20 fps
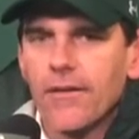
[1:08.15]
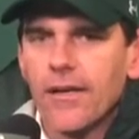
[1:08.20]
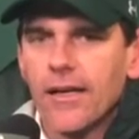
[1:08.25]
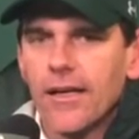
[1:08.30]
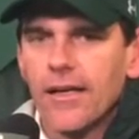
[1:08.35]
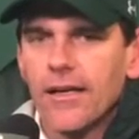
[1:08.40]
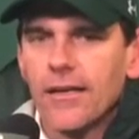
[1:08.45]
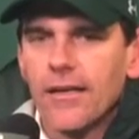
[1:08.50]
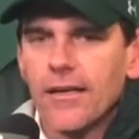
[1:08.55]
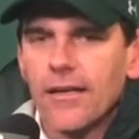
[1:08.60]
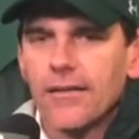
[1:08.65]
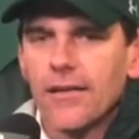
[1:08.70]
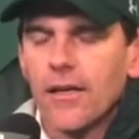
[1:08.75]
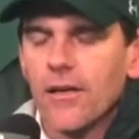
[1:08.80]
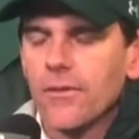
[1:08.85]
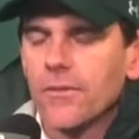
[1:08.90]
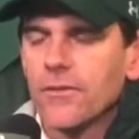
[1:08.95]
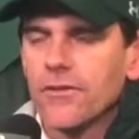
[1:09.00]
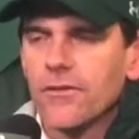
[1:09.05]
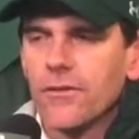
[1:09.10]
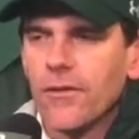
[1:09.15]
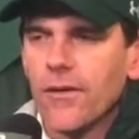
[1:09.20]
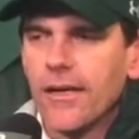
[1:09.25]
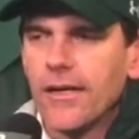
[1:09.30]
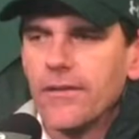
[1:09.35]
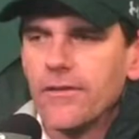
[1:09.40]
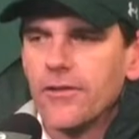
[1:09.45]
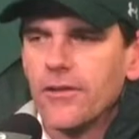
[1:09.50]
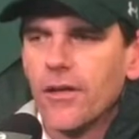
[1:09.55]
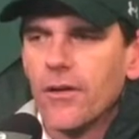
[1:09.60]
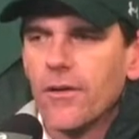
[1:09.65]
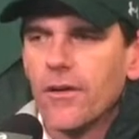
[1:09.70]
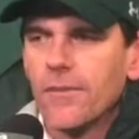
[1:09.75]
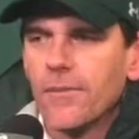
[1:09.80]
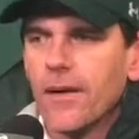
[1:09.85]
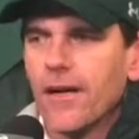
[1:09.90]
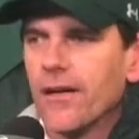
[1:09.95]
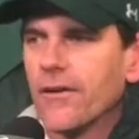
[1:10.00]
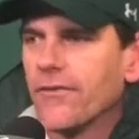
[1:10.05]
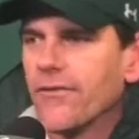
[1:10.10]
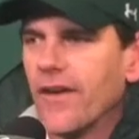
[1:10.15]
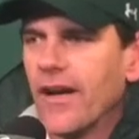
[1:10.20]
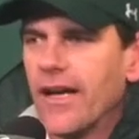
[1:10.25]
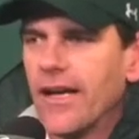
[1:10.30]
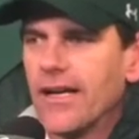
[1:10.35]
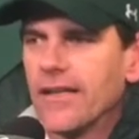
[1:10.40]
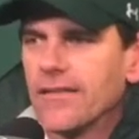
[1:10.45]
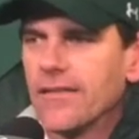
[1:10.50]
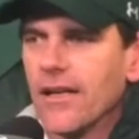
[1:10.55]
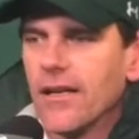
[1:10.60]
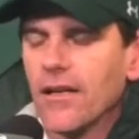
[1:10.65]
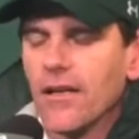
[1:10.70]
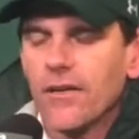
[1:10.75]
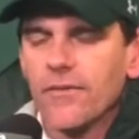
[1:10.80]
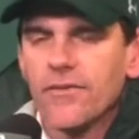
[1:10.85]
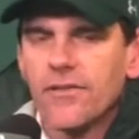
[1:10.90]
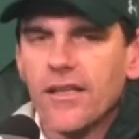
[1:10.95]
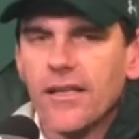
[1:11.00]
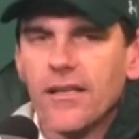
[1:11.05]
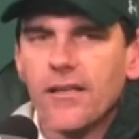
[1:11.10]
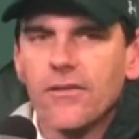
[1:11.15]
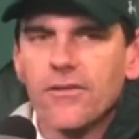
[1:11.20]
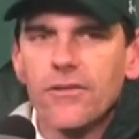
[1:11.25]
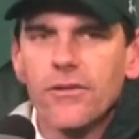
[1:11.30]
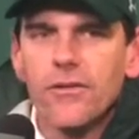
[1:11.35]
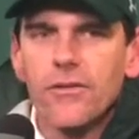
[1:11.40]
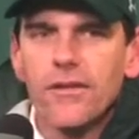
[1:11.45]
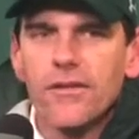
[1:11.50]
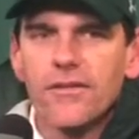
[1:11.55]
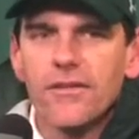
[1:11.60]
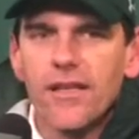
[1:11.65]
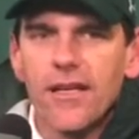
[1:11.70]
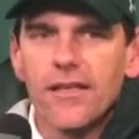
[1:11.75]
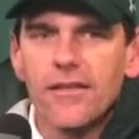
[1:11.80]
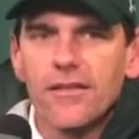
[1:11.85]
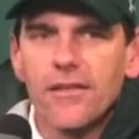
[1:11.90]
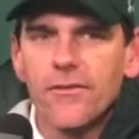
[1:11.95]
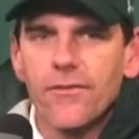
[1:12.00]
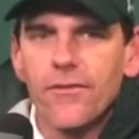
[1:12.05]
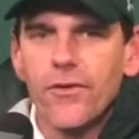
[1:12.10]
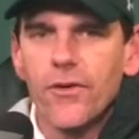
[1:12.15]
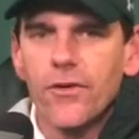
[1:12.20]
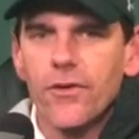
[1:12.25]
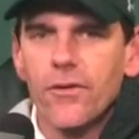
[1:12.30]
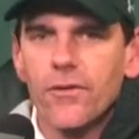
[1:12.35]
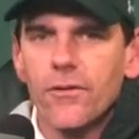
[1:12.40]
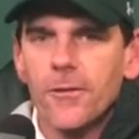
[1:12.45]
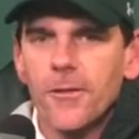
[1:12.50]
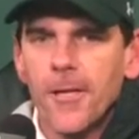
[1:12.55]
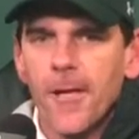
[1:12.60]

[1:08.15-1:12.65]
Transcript: And I thought it was a great showing by our fans. I love seeing the student section full.